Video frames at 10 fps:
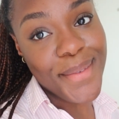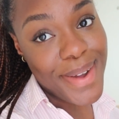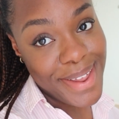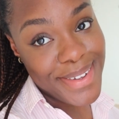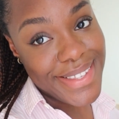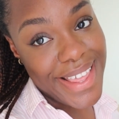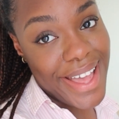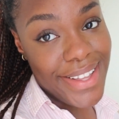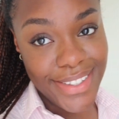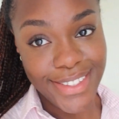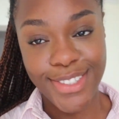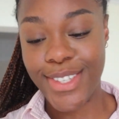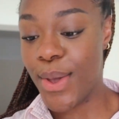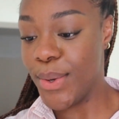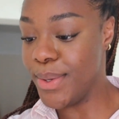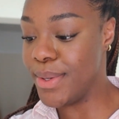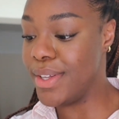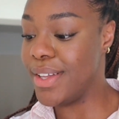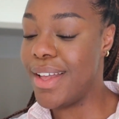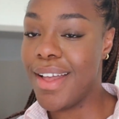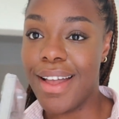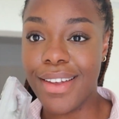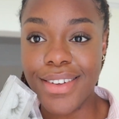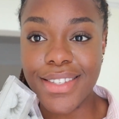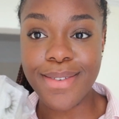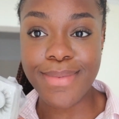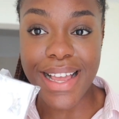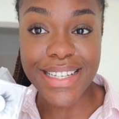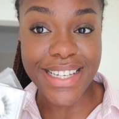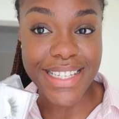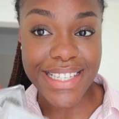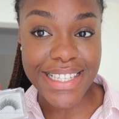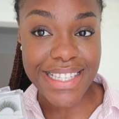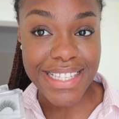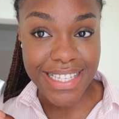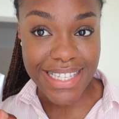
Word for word: while I was there. So I got some lashes